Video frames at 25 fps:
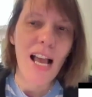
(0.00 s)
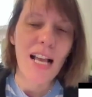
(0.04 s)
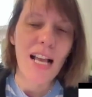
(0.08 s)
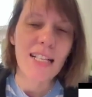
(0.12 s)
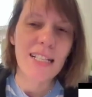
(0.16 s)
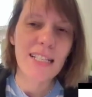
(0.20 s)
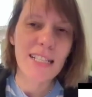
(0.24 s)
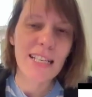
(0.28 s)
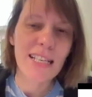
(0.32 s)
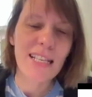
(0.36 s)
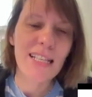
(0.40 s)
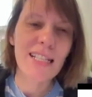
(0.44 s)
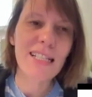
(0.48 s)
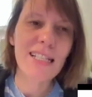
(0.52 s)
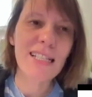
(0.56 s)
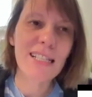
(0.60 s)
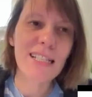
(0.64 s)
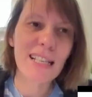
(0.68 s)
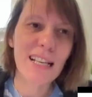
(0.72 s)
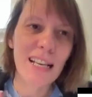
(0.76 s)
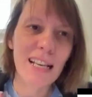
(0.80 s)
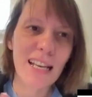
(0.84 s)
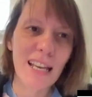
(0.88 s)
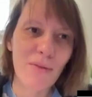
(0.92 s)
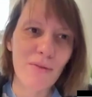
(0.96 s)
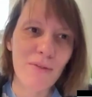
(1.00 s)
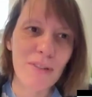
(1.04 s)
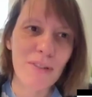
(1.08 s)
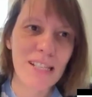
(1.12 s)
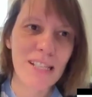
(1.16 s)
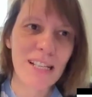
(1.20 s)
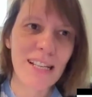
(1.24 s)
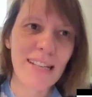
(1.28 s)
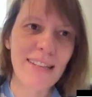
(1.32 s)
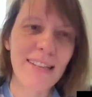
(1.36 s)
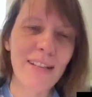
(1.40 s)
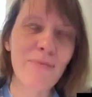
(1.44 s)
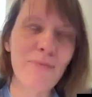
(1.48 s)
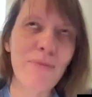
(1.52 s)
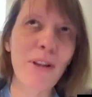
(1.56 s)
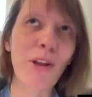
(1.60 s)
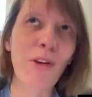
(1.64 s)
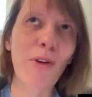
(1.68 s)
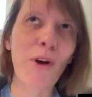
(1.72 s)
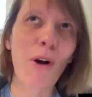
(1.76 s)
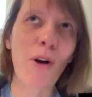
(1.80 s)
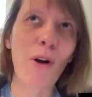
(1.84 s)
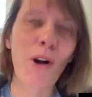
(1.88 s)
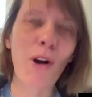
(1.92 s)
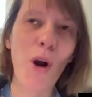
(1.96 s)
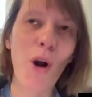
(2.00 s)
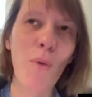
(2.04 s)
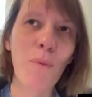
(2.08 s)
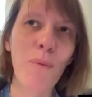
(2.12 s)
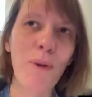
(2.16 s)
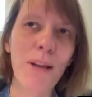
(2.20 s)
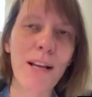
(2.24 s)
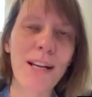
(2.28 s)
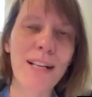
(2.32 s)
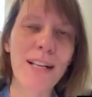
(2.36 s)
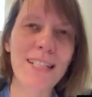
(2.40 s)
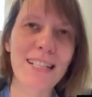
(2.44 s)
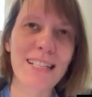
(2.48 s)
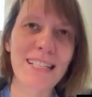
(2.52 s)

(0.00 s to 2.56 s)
since it was a little bit complex,